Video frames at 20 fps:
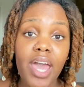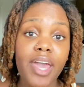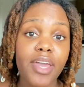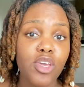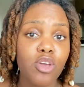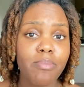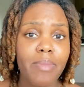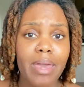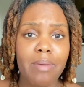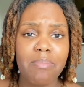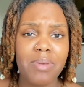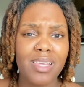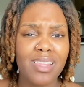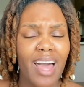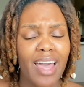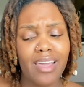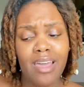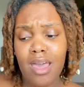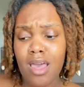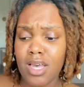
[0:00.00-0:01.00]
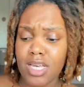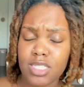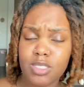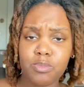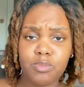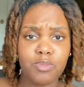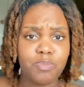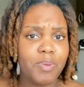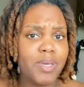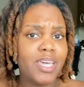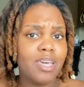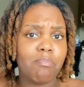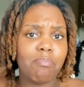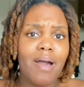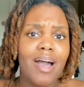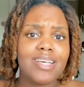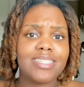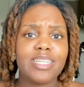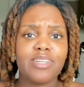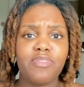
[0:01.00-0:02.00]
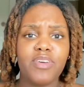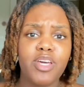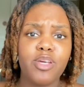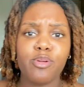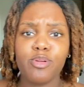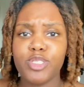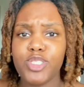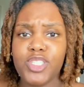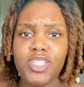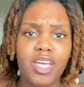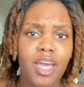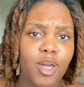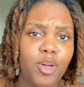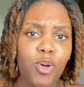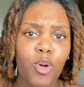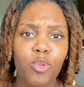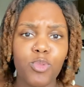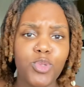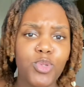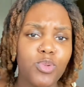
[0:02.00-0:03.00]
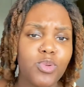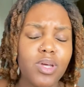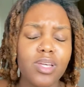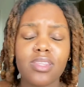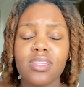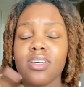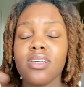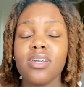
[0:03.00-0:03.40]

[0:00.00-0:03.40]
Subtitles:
You may be like, speaking positive energy ain't gonna do nothing.